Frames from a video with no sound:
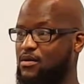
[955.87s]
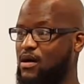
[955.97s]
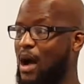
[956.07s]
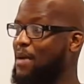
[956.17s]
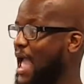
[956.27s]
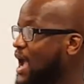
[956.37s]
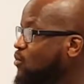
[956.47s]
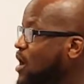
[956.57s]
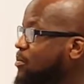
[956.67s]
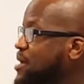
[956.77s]
I'm going to hang
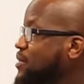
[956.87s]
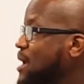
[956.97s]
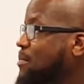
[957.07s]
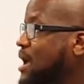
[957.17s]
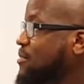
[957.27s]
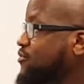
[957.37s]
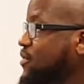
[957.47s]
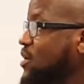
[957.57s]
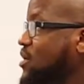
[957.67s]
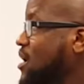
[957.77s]
around people that make me
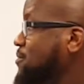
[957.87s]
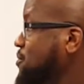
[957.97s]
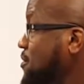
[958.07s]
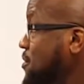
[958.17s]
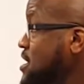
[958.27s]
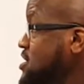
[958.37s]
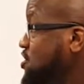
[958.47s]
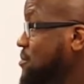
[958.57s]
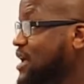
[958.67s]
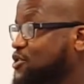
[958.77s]
feel uncomfortable.
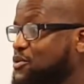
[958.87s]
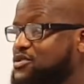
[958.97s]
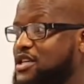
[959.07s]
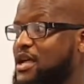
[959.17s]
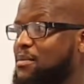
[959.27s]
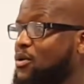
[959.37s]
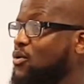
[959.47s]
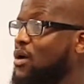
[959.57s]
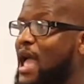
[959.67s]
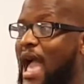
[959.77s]
So my dudes and them
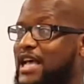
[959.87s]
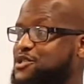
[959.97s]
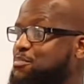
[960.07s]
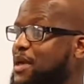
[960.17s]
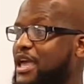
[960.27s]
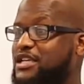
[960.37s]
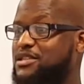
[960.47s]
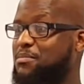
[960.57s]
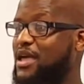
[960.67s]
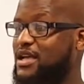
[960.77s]
who has millions
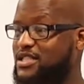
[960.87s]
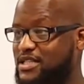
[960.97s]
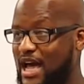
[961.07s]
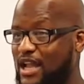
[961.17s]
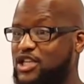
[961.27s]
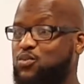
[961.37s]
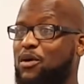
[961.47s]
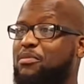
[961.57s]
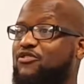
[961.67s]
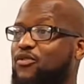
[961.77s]
and millions of dollars, where
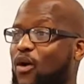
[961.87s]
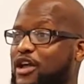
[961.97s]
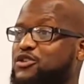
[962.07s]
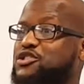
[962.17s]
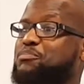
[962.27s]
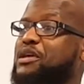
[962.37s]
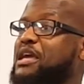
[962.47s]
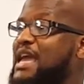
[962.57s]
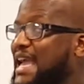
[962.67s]
before I used to be